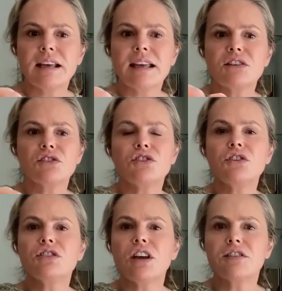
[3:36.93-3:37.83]
It's
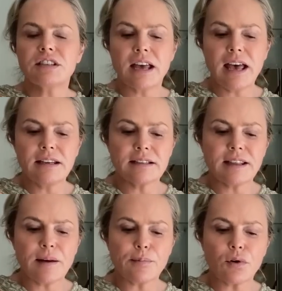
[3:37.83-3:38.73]
Studio 10, it's
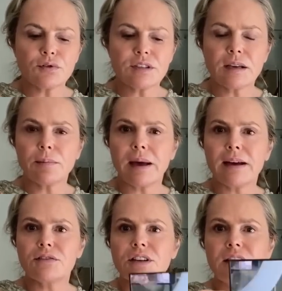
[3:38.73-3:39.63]
their bronzing
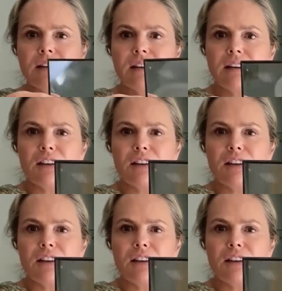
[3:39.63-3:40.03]
powder.